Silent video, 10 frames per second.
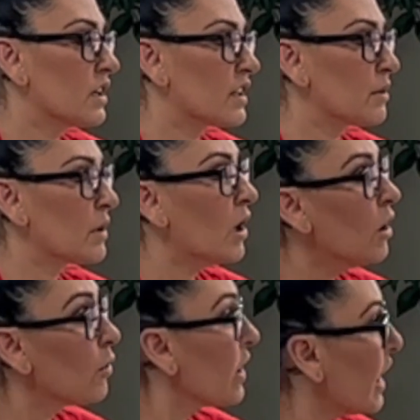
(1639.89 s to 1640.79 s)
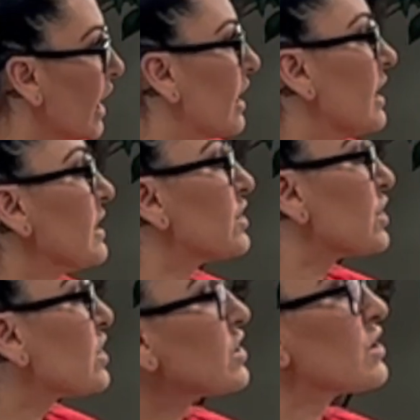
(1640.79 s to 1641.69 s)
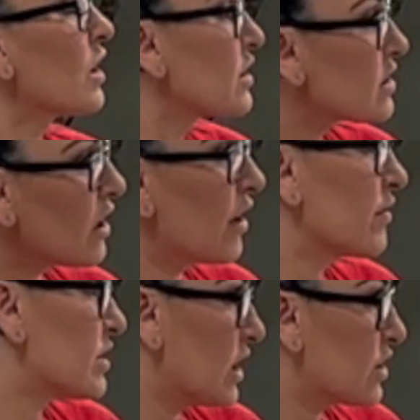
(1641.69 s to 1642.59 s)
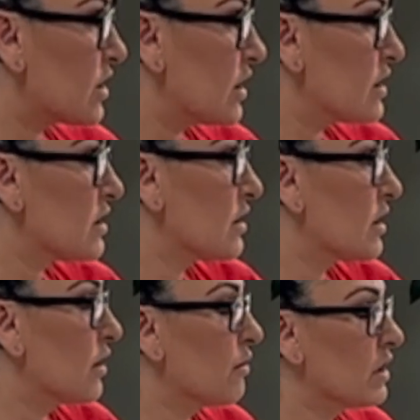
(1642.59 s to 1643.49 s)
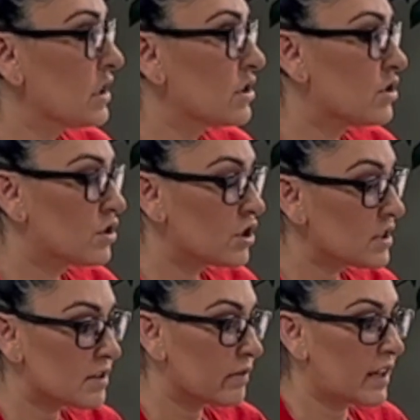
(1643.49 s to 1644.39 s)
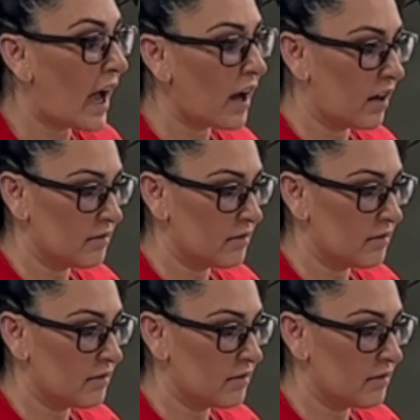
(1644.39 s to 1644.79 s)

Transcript: And then I'll be like, oh, where at? And it just starts conversations, it just, that